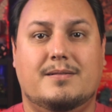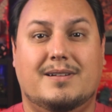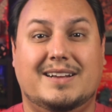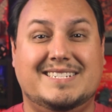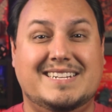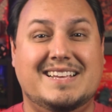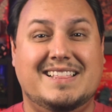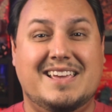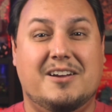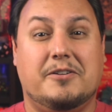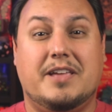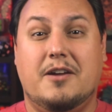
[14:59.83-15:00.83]
Ideally,
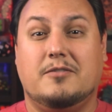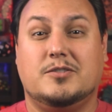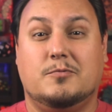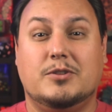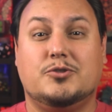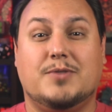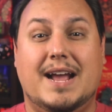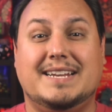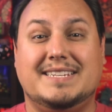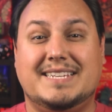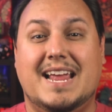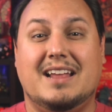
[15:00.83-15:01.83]
our character will try to
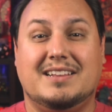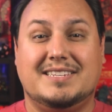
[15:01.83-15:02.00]
stay out of